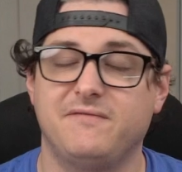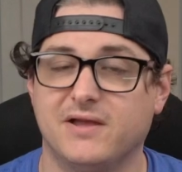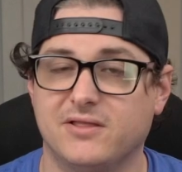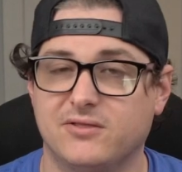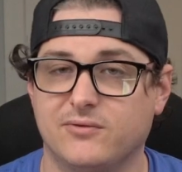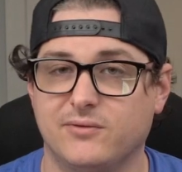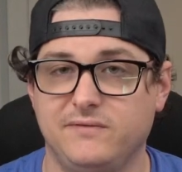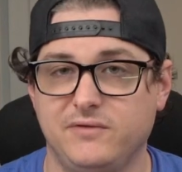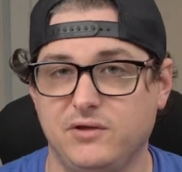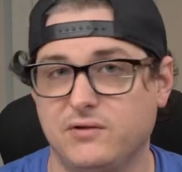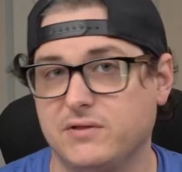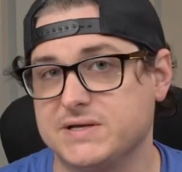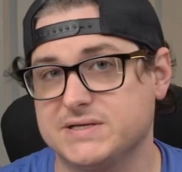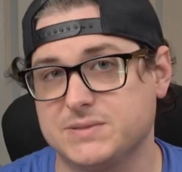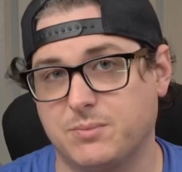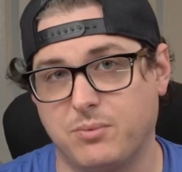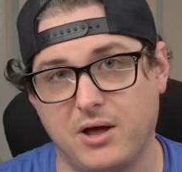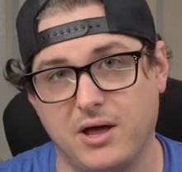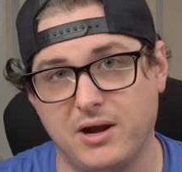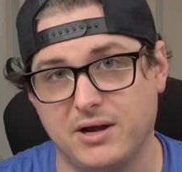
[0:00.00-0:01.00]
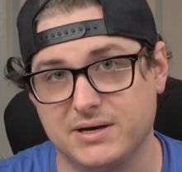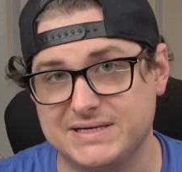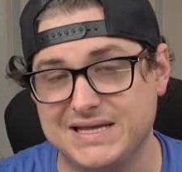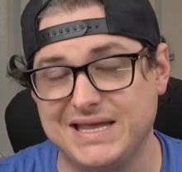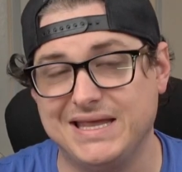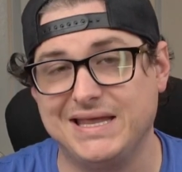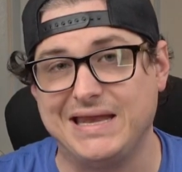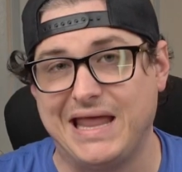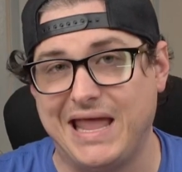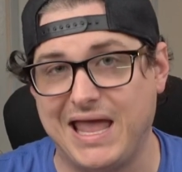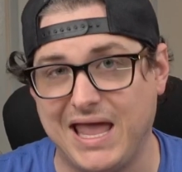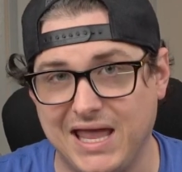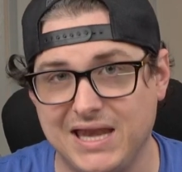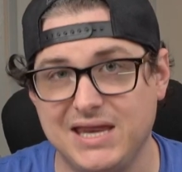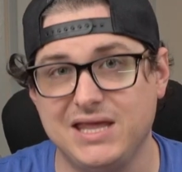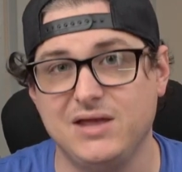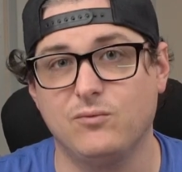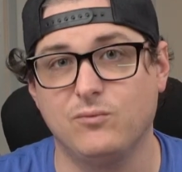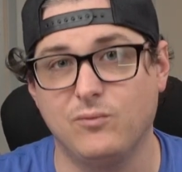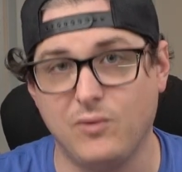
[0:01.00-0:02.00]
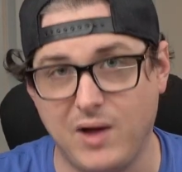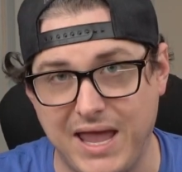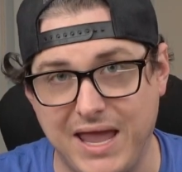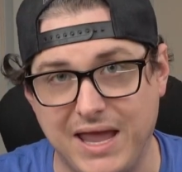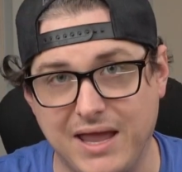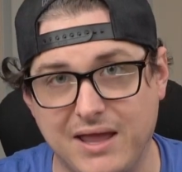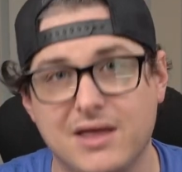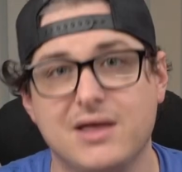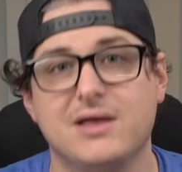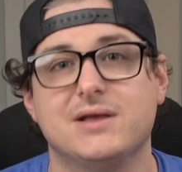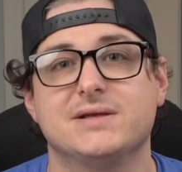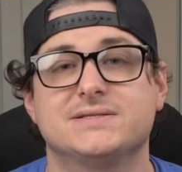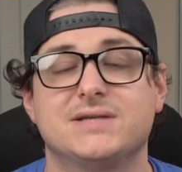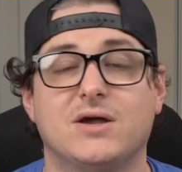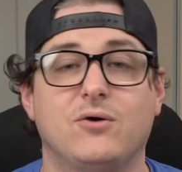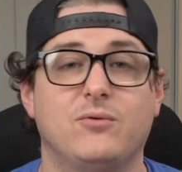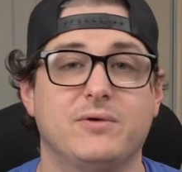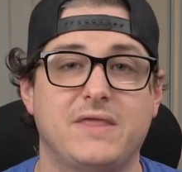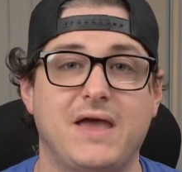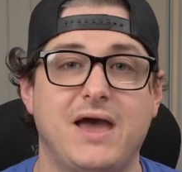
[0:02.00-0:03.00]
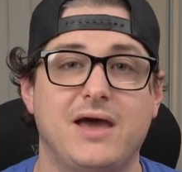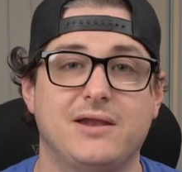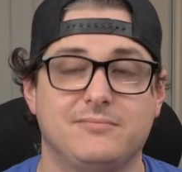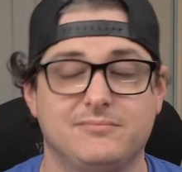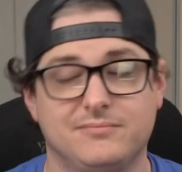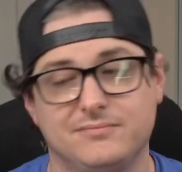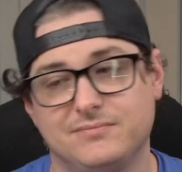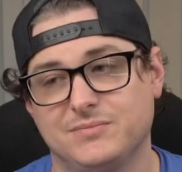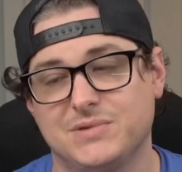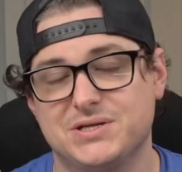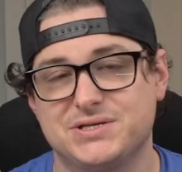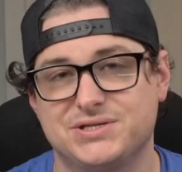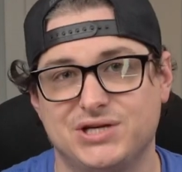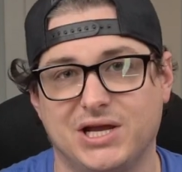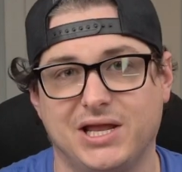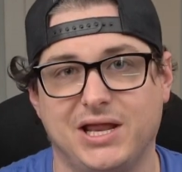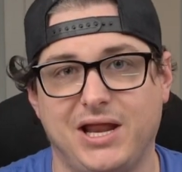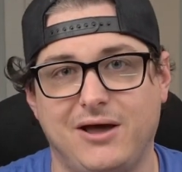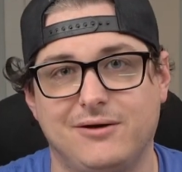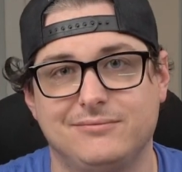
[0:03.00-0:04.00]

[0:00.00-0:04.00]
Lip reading: review of this product in any way. So with that, let's check it out.